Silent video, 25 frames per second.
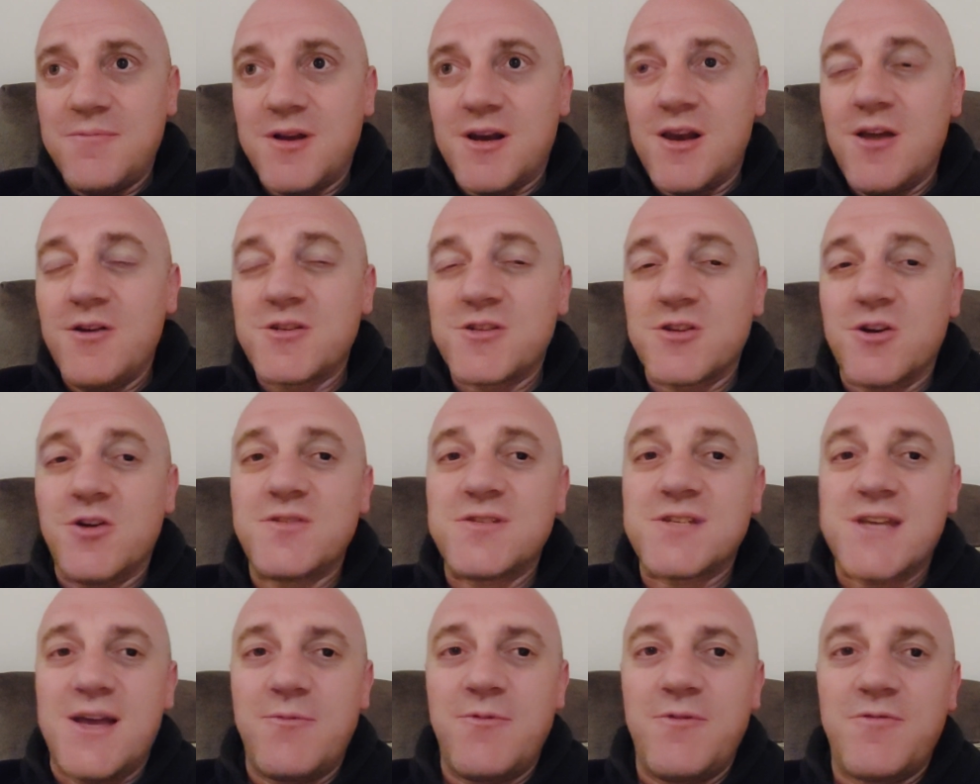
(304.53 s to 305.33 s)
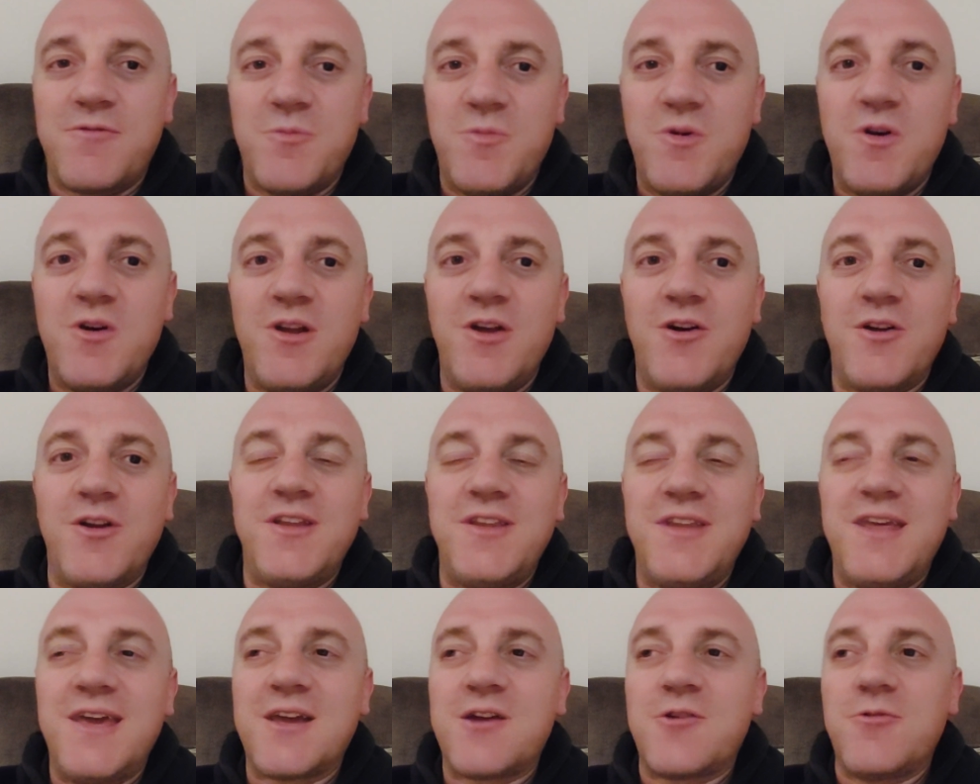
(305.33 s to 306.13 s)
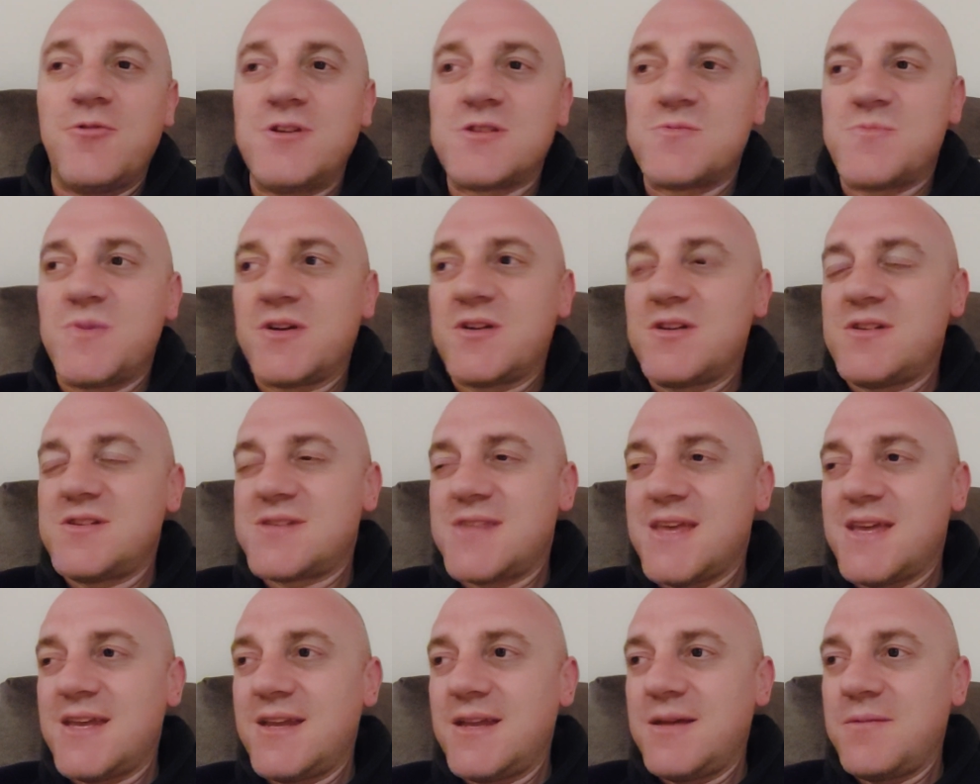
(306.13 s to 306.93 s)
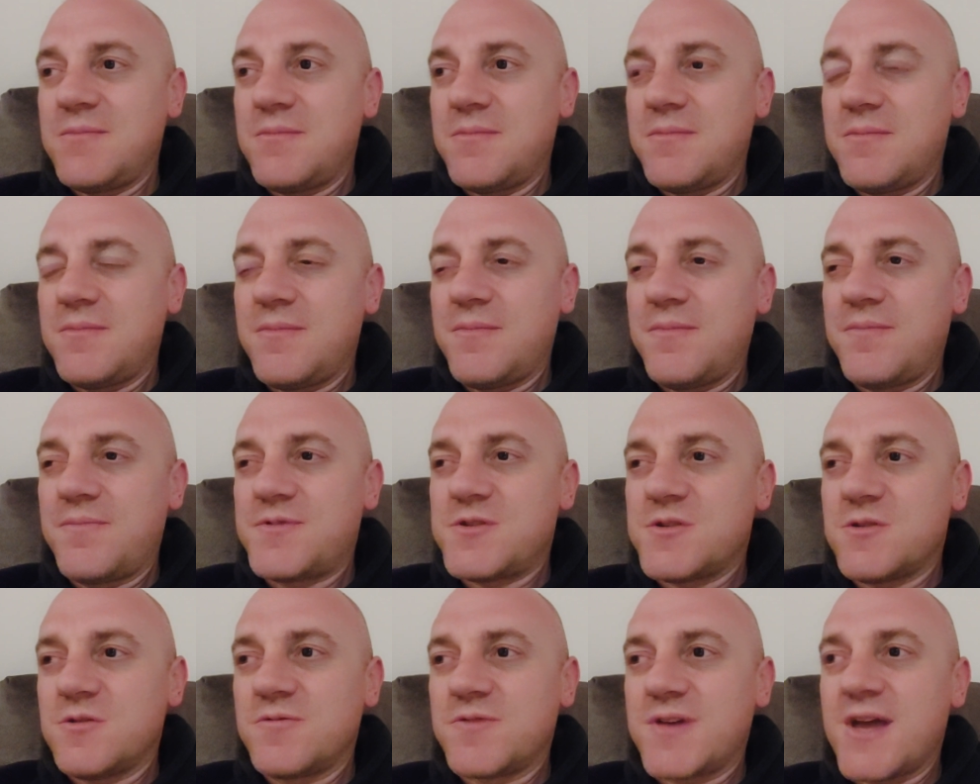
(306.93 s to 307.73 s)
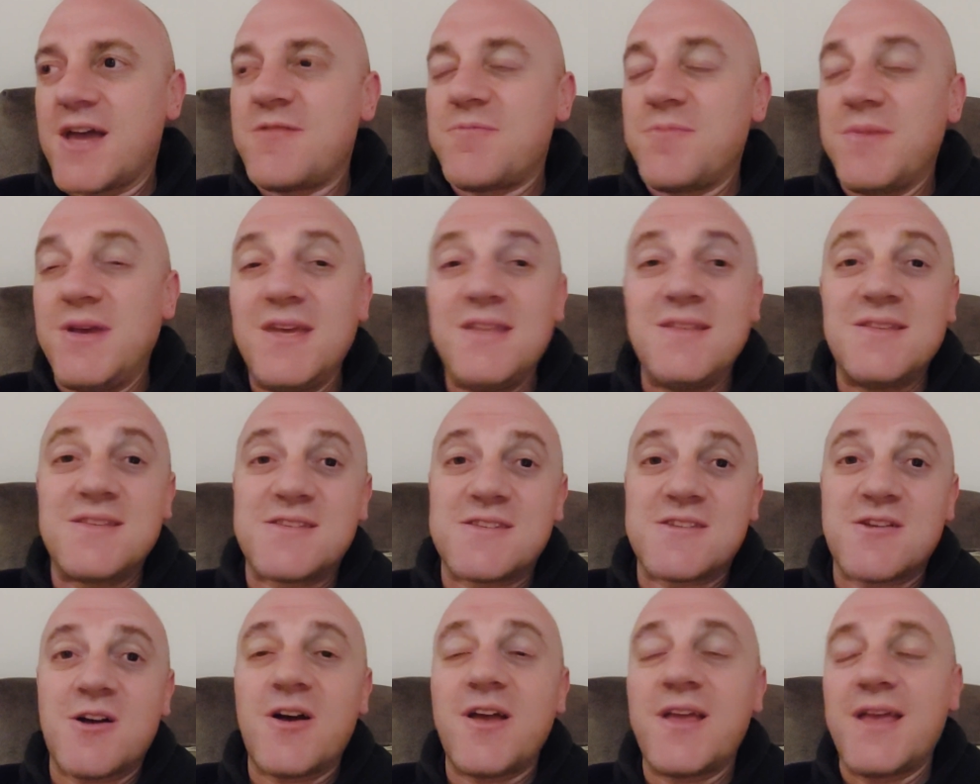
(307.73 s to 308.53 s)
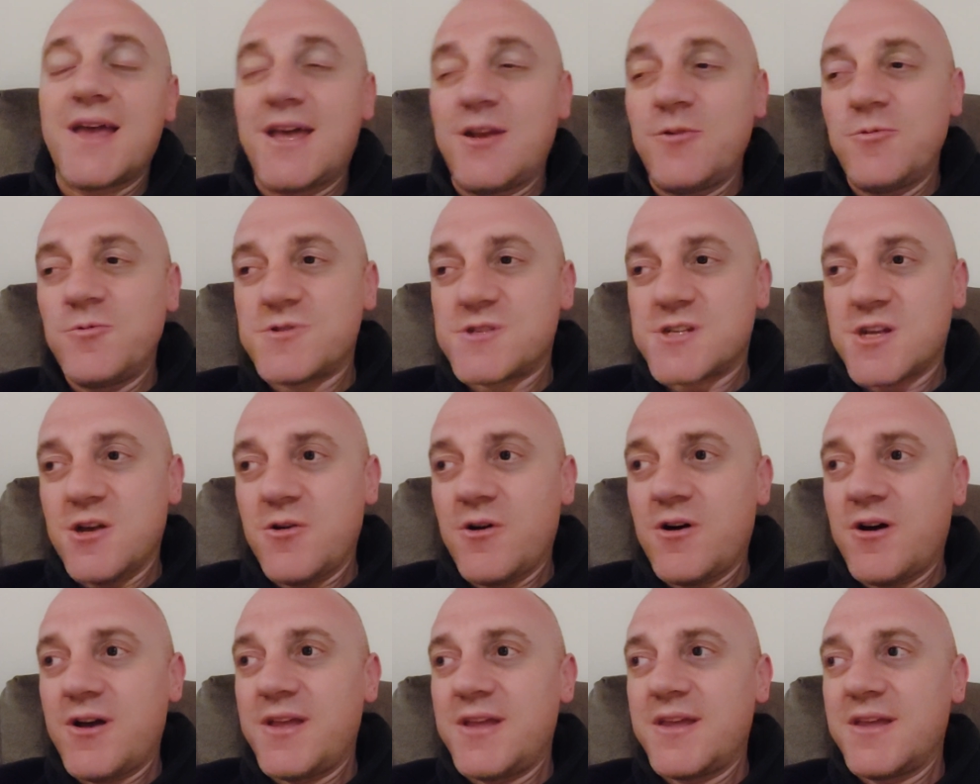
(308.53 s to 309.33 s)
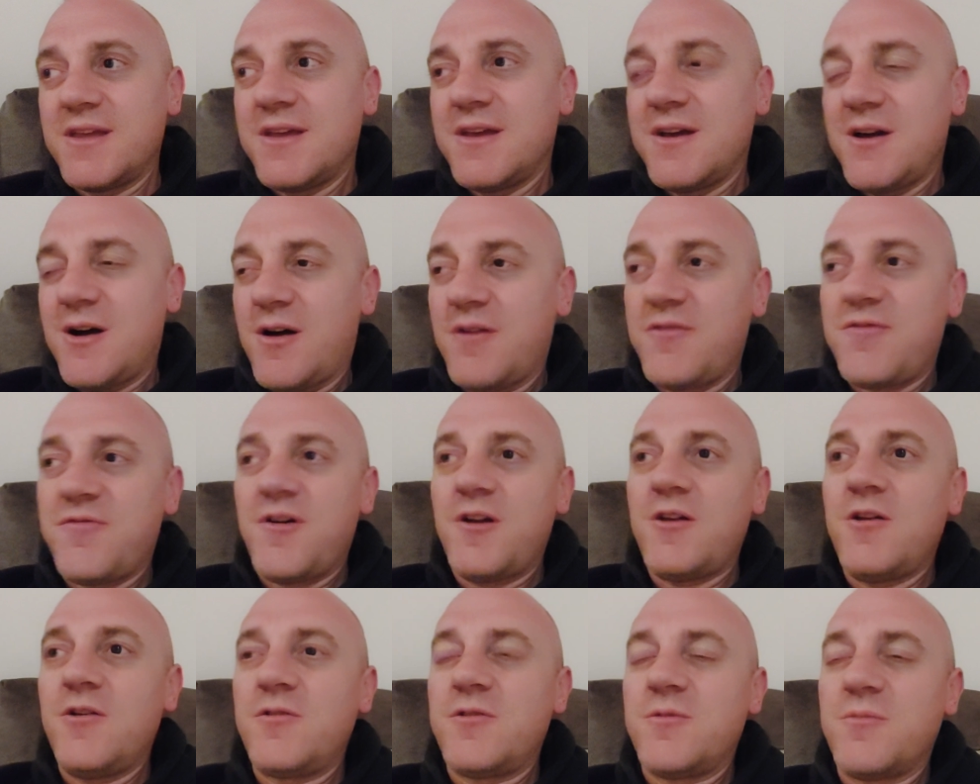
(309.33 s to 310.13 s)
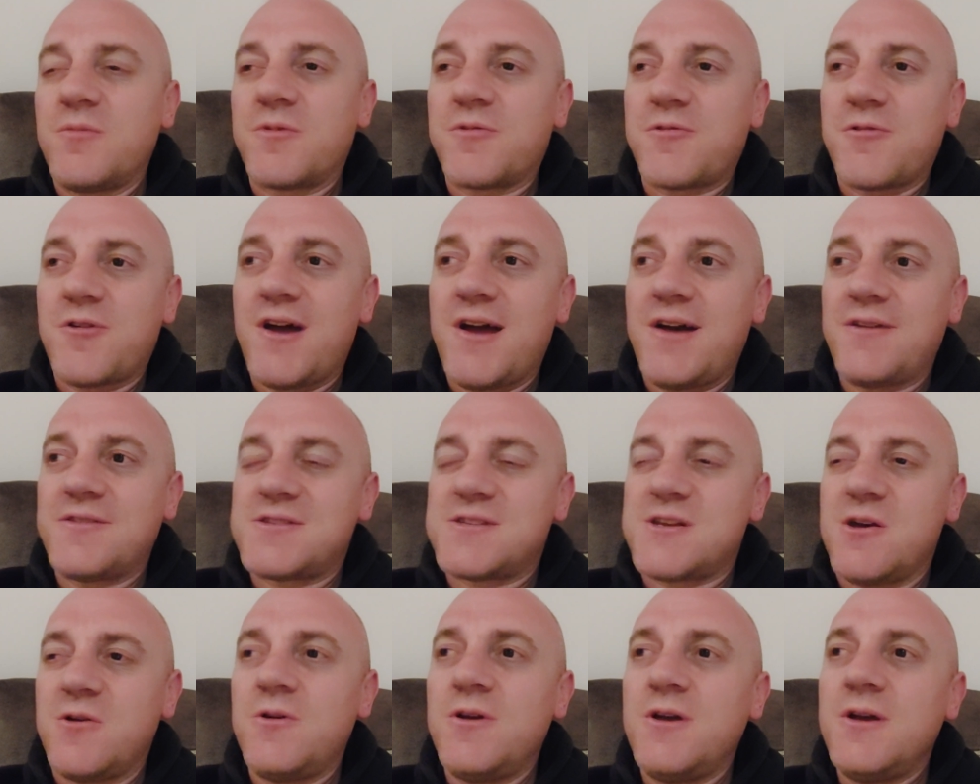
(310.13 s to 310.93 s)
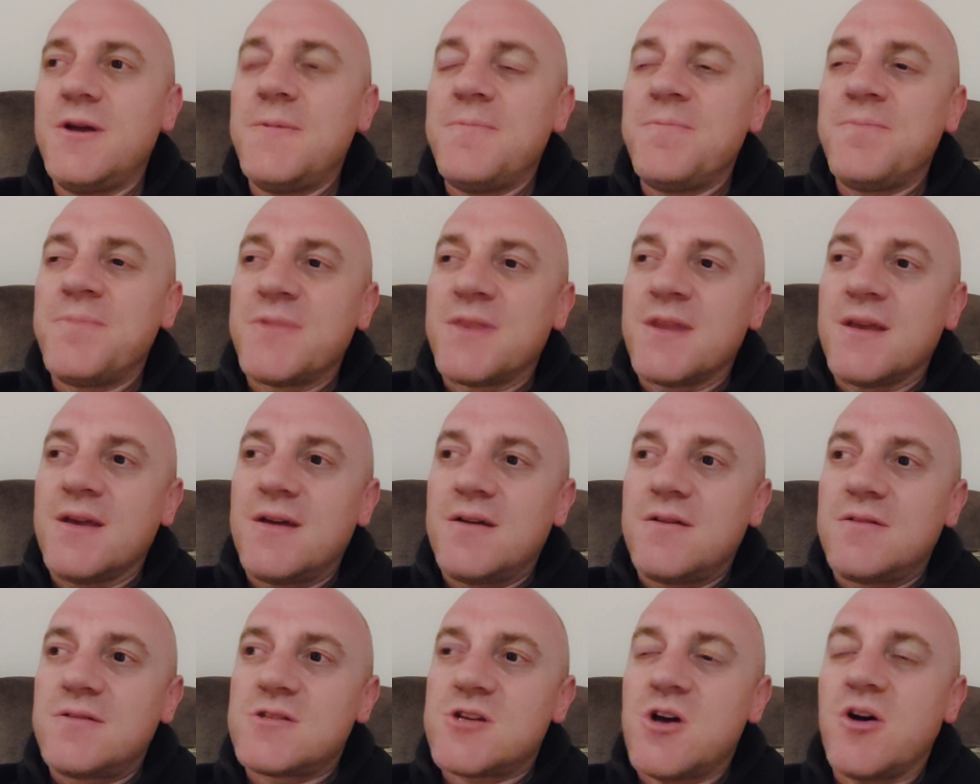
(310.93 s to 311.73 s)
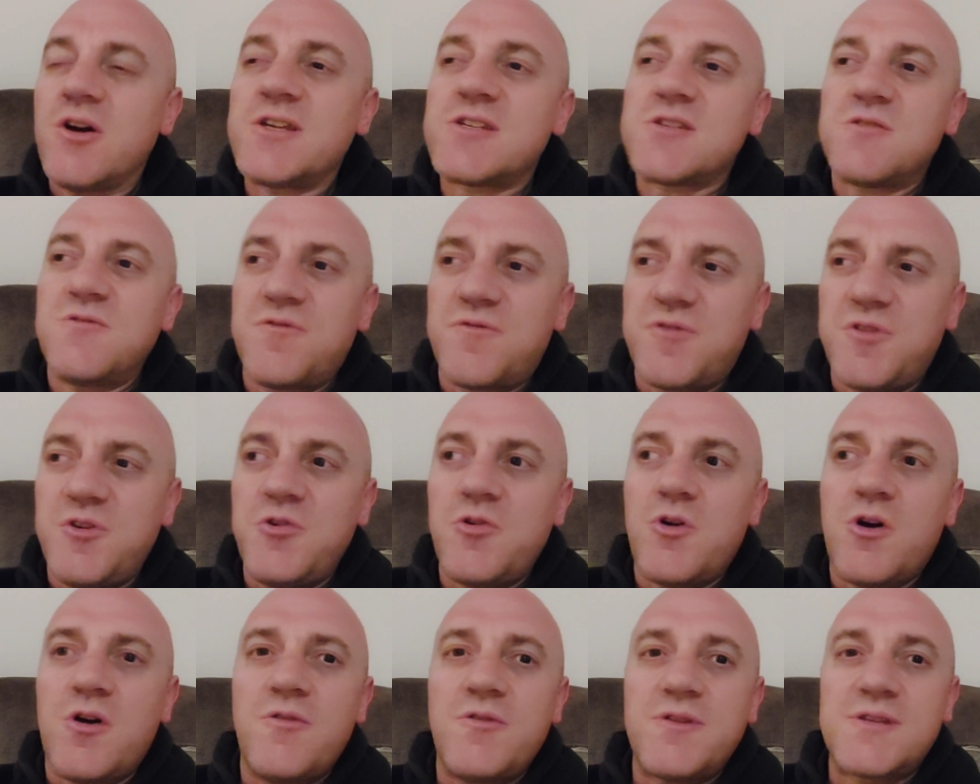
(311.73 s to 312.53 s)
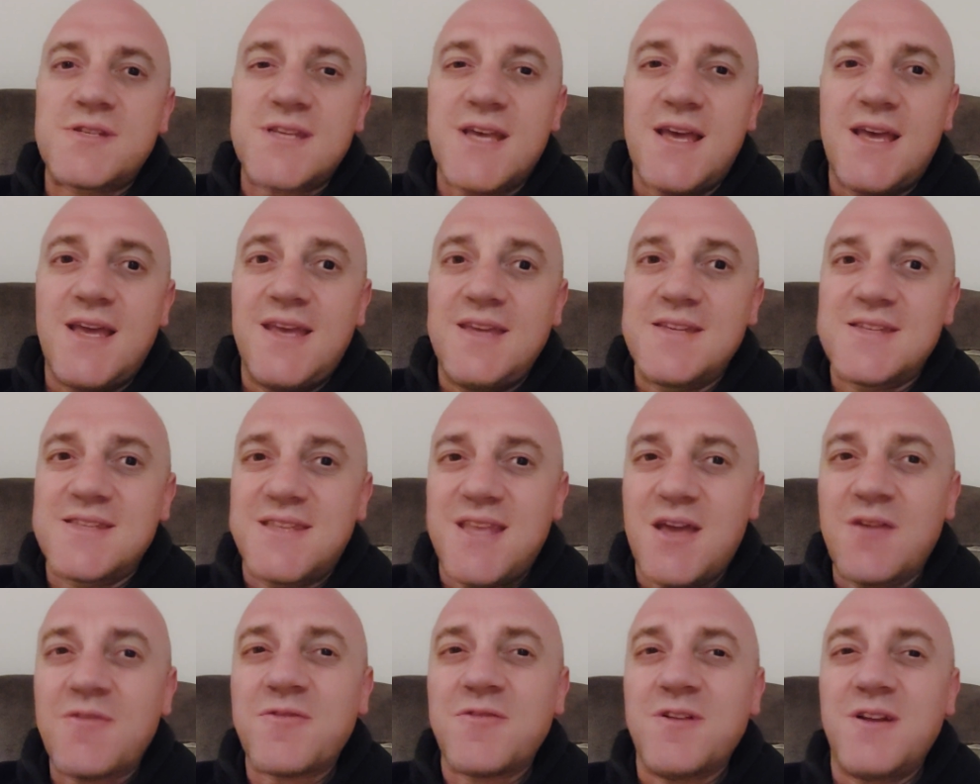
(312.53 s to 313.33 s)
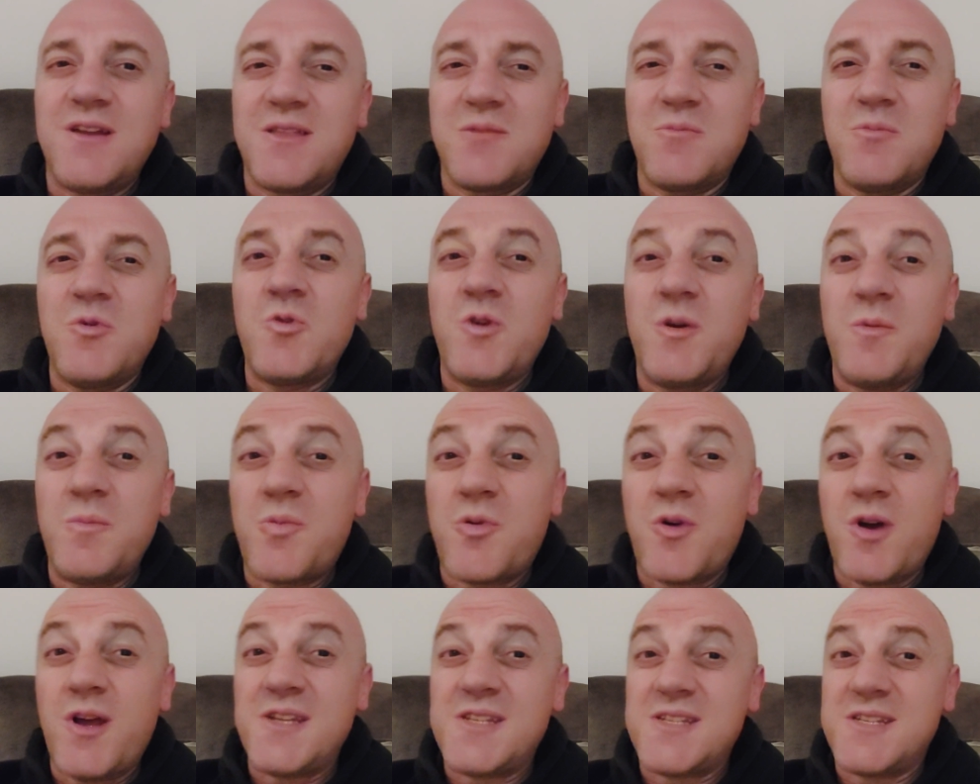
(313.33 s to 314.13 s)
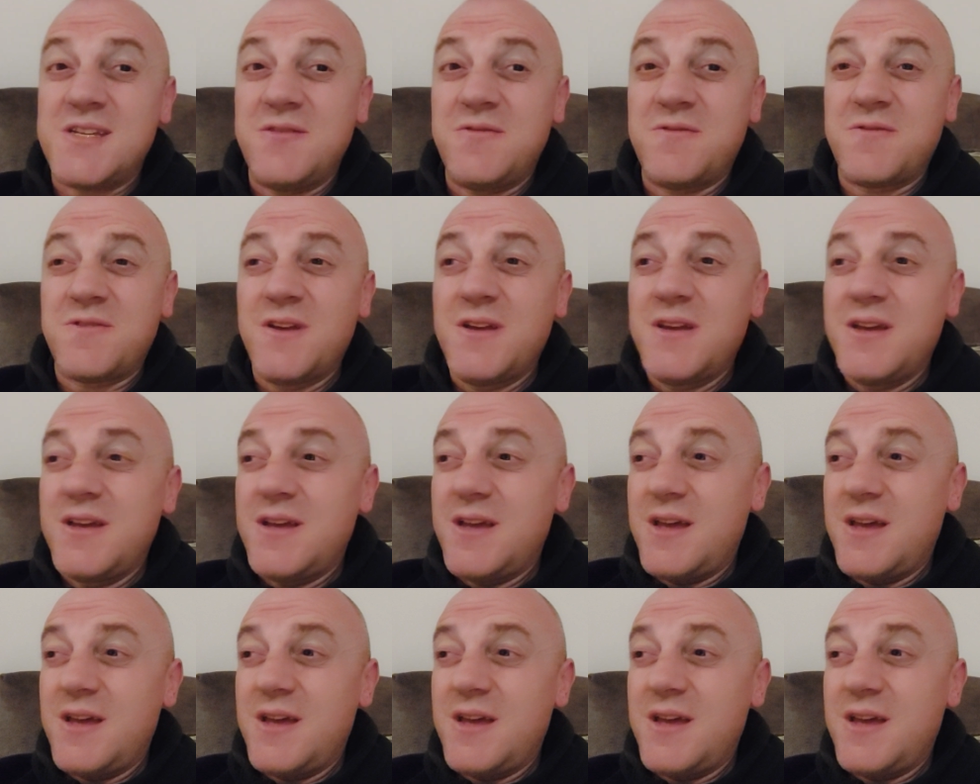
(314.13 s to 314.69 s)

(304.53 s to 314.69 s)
close contact with them early on in their careers, because then it sort of gave me insight, and also I followed them throughout. So Tyson Fury, I would say, is definitely the more impressive